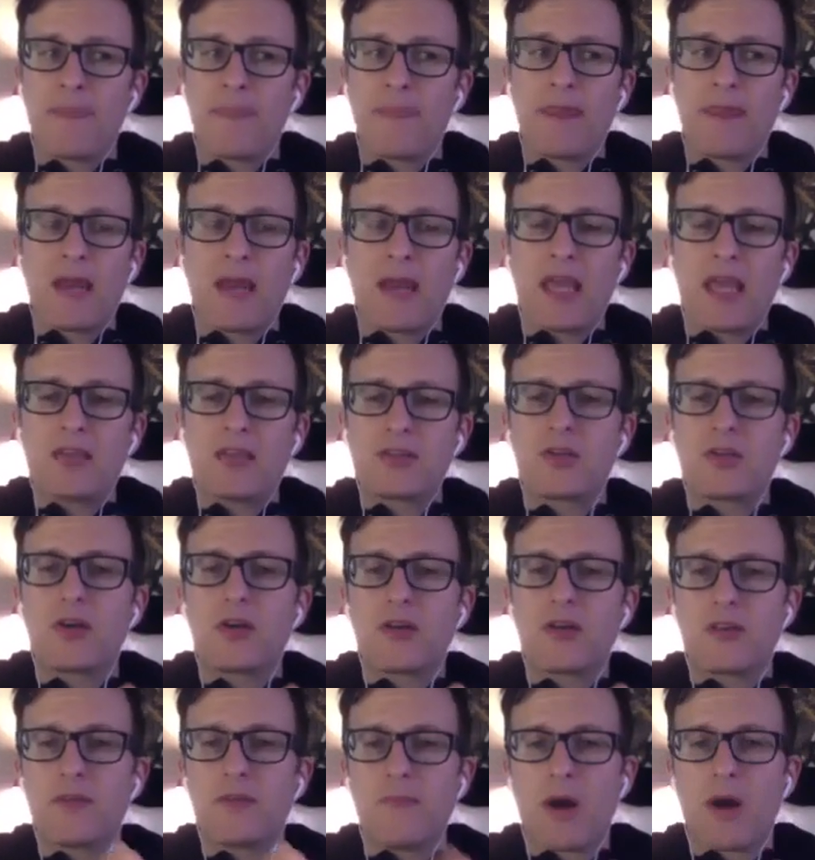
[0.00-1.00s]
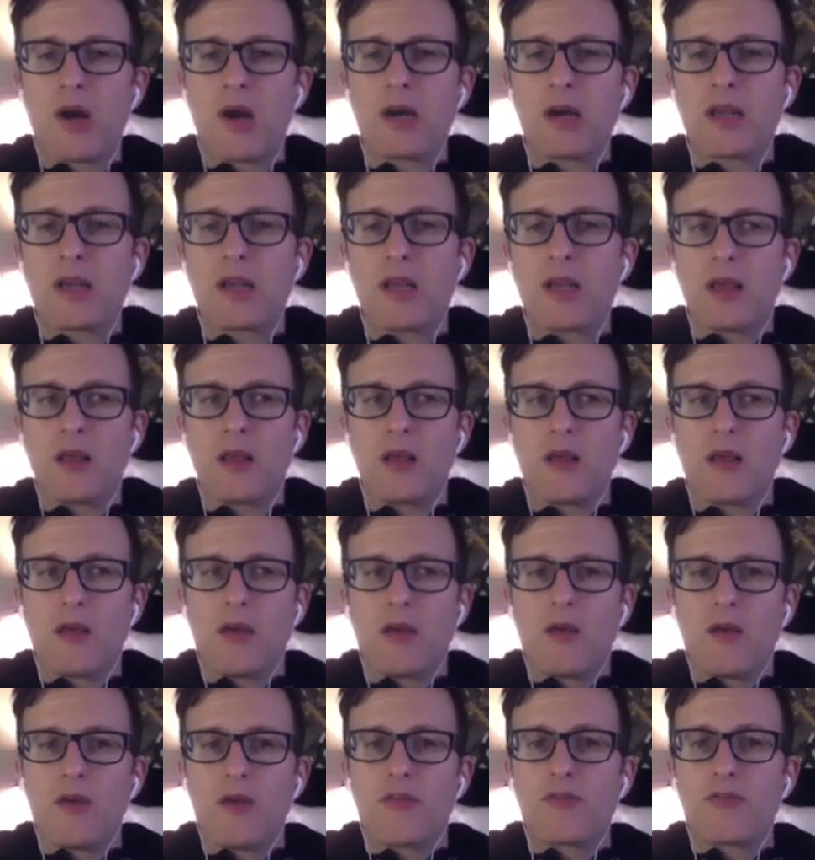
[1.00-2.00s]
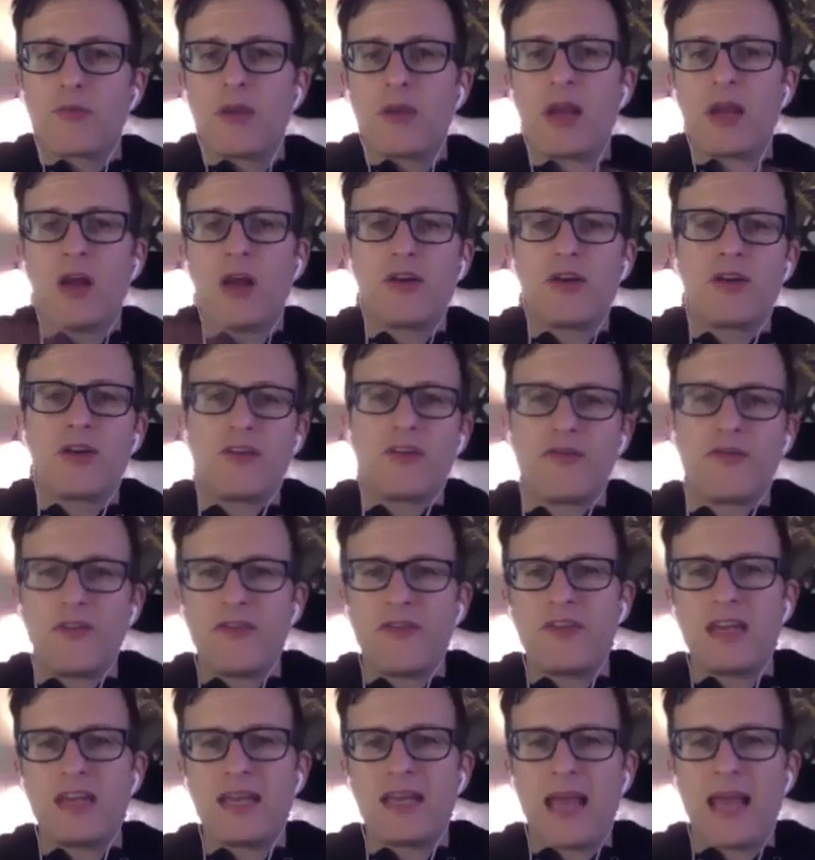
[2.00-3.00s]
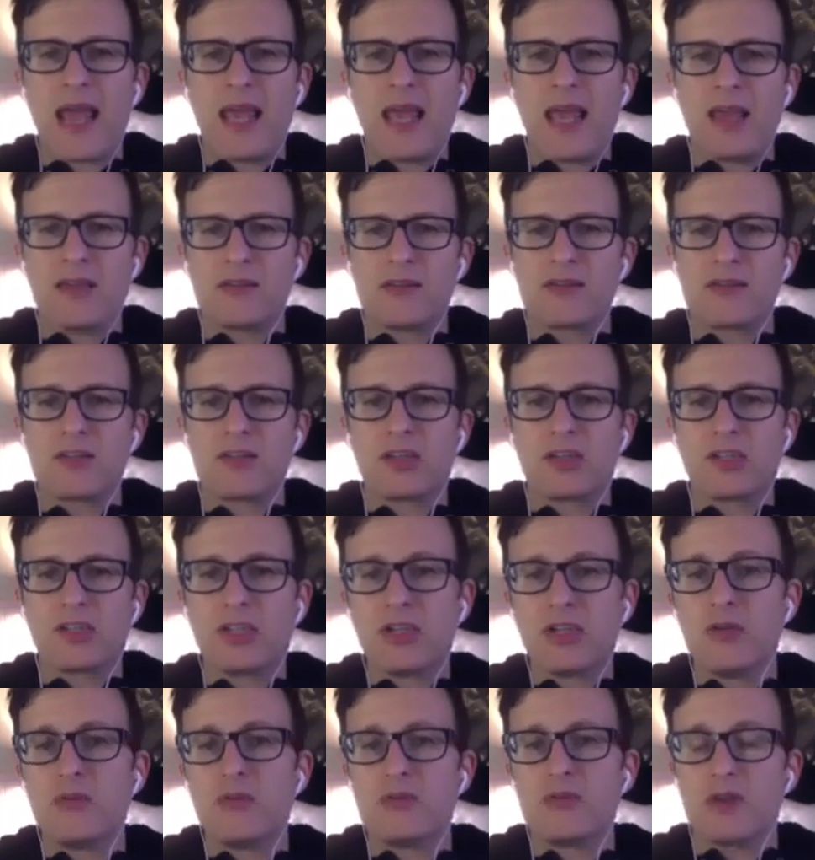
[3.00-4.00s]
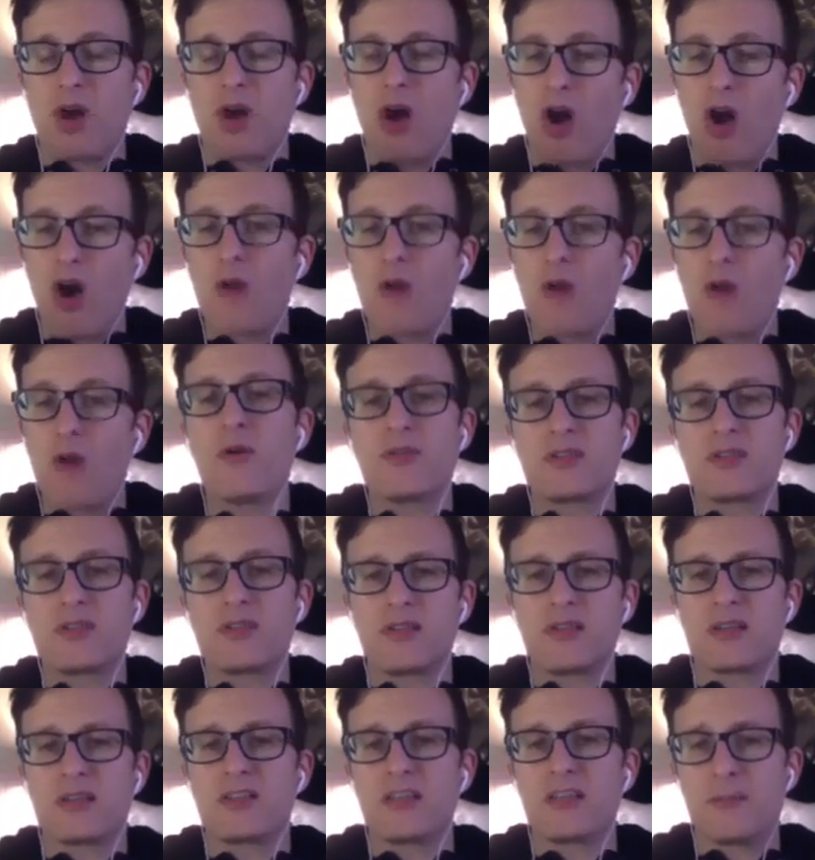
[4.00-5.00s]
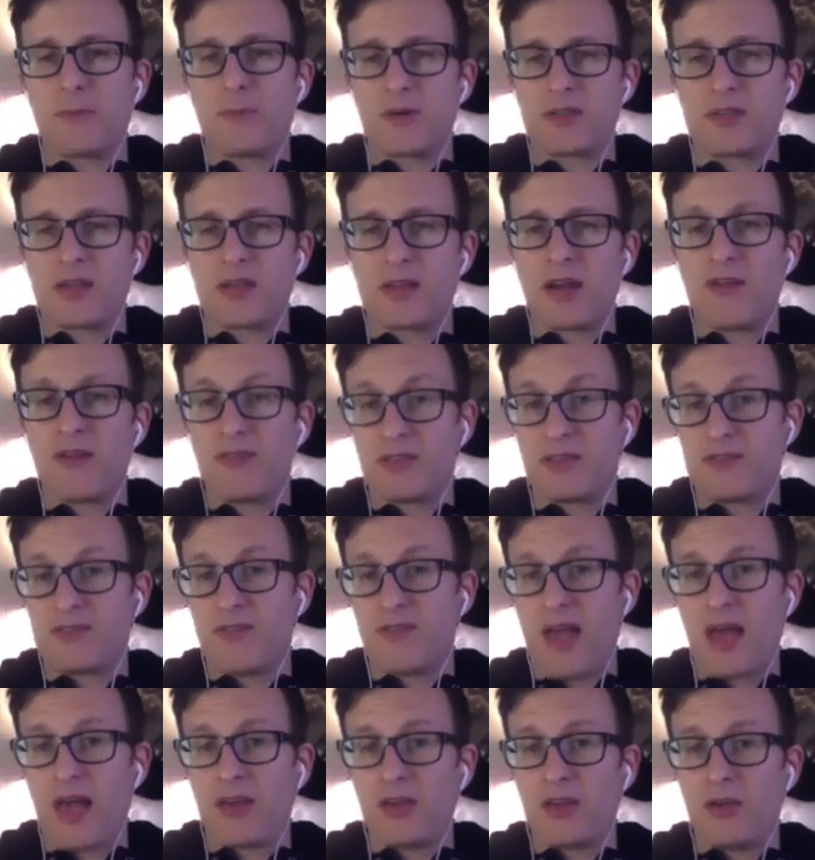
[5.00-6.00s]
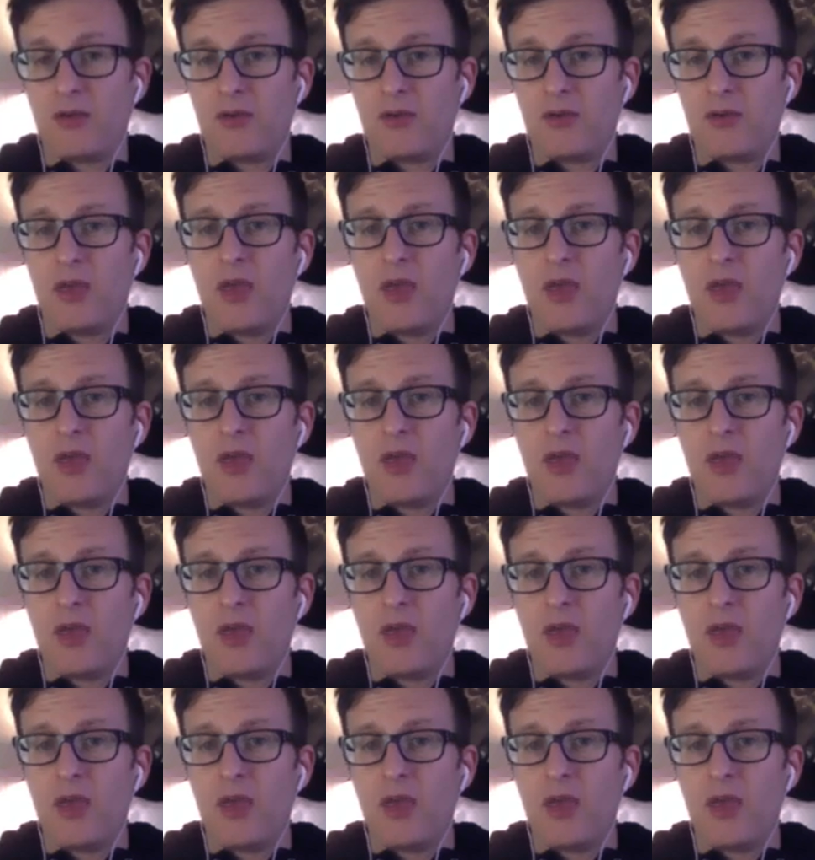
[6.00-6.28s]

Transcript: it took the market 350 days to lose almost 60% of its value.